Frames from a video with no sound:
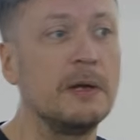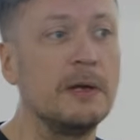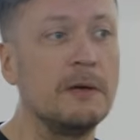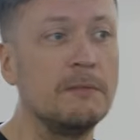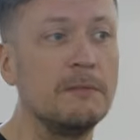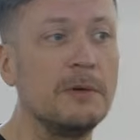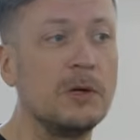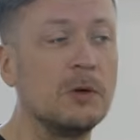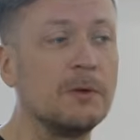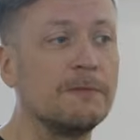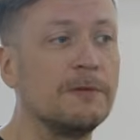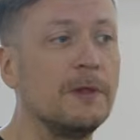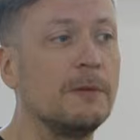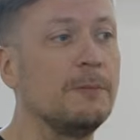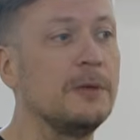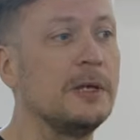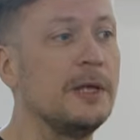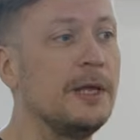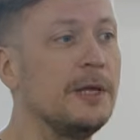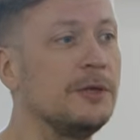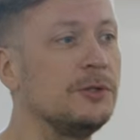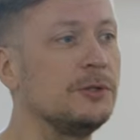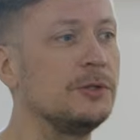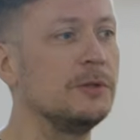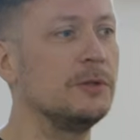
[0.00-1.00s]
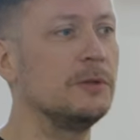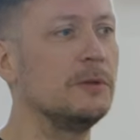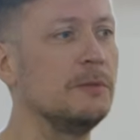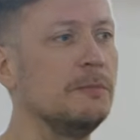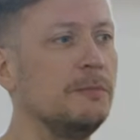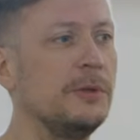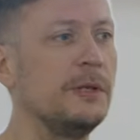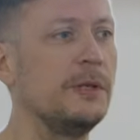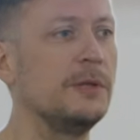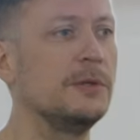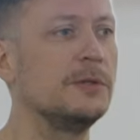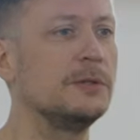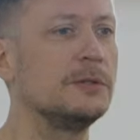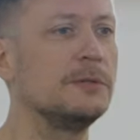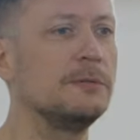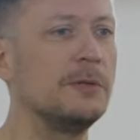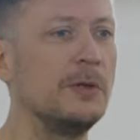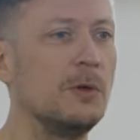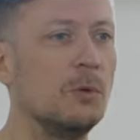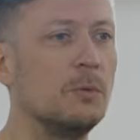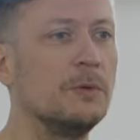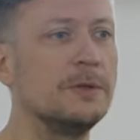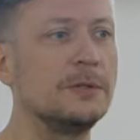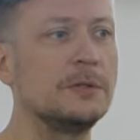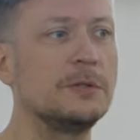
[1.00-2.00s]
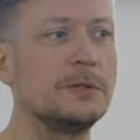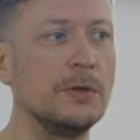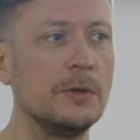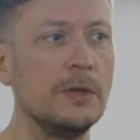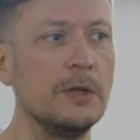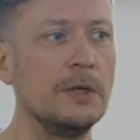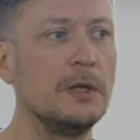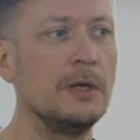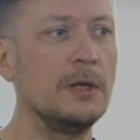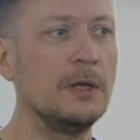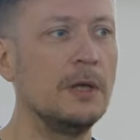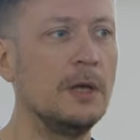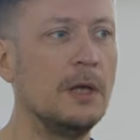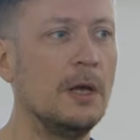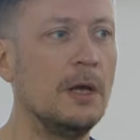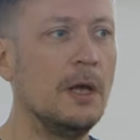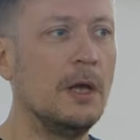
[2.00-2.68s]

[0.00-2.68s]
out of the application because with sync